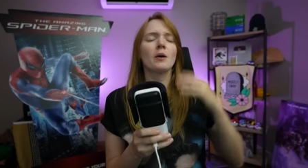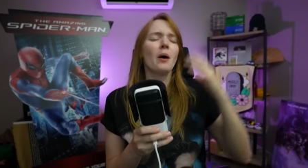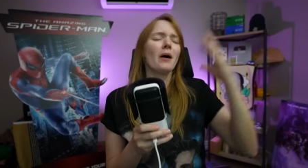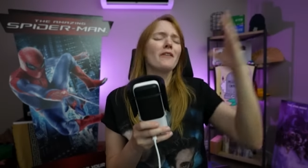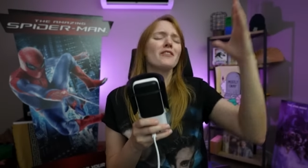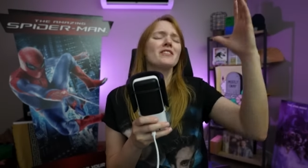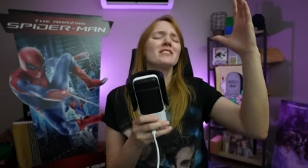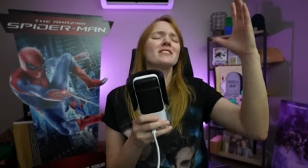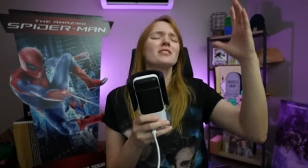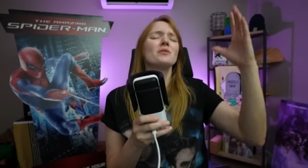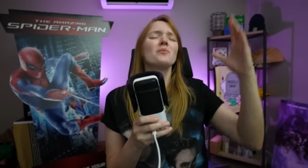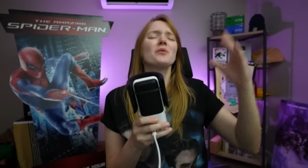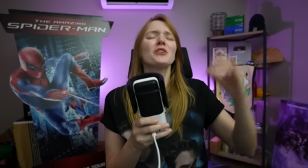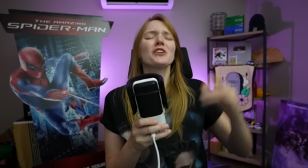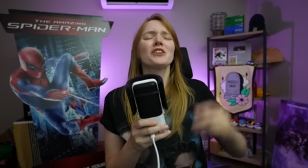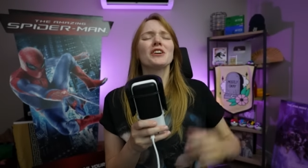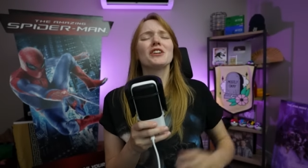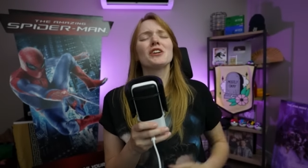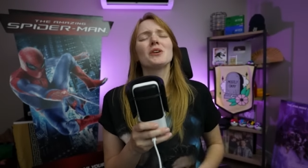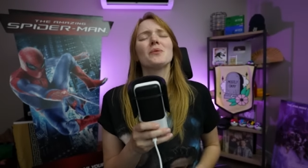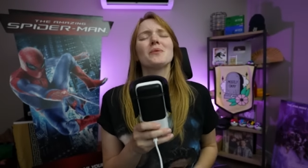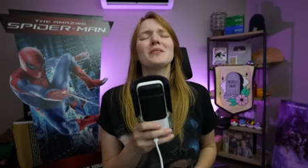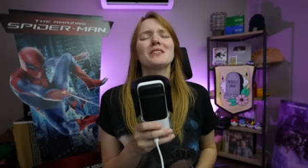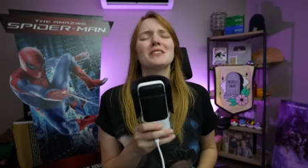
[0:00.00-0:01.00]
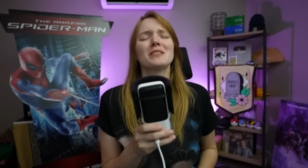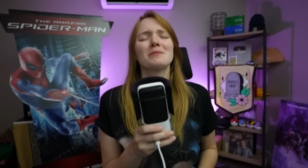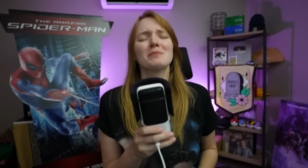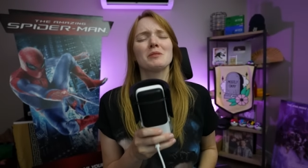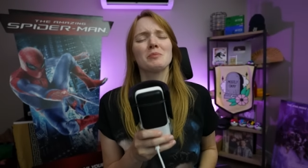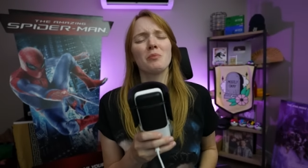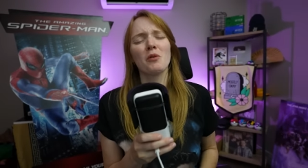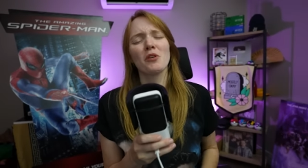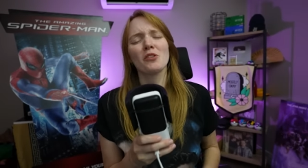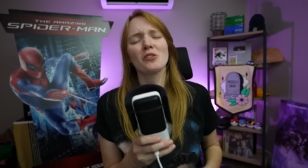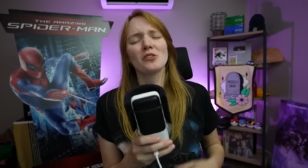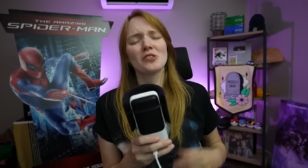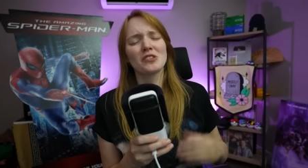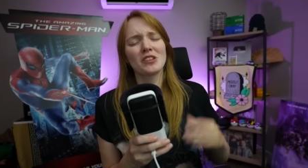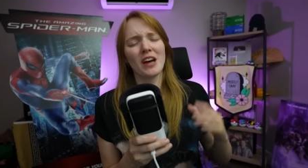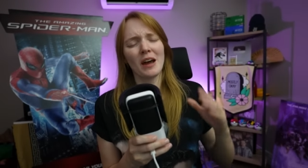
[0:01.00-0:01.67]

Now, obviously, we are going to go into some spoilers.